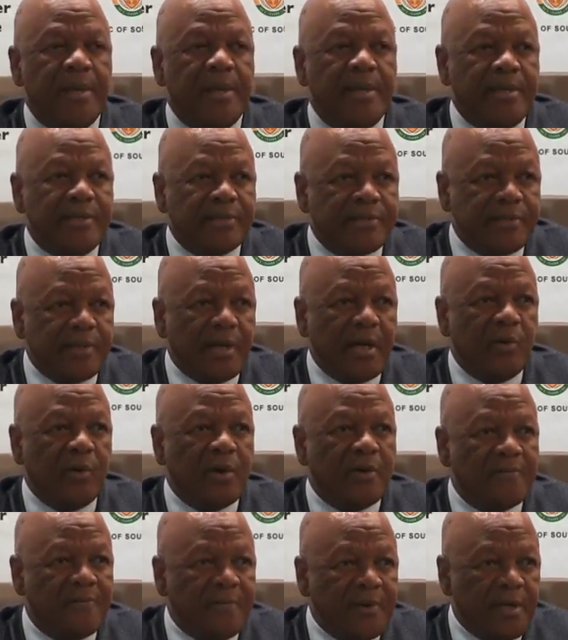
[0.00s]
is now
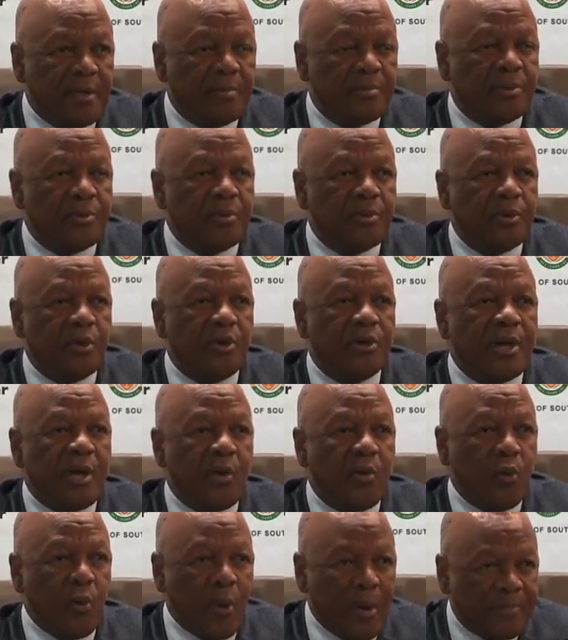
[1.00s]
available on
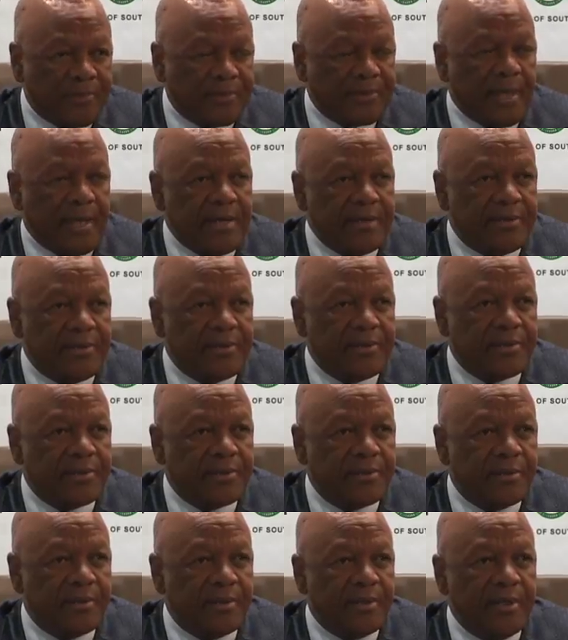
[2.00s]
our website.
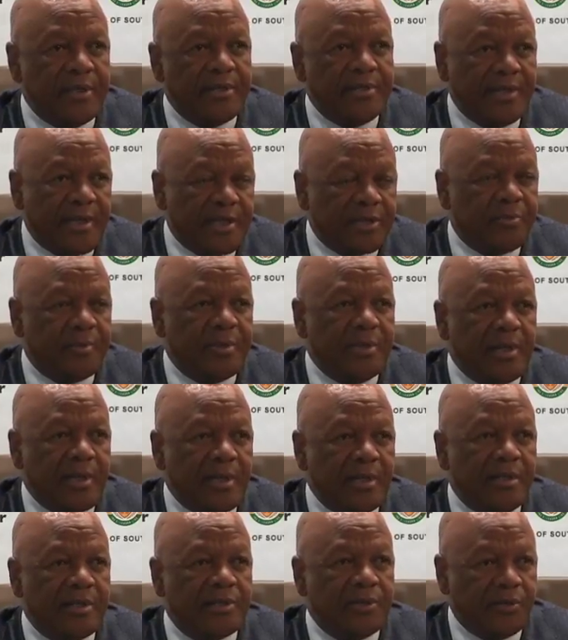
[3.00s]
It has been
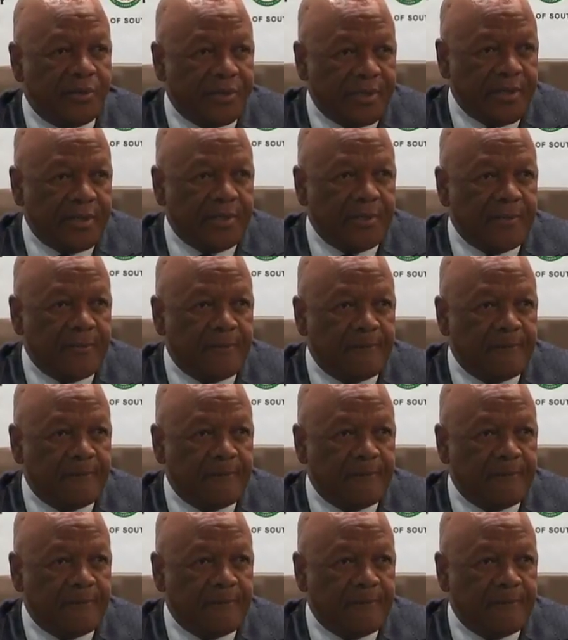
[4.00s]
clicked already.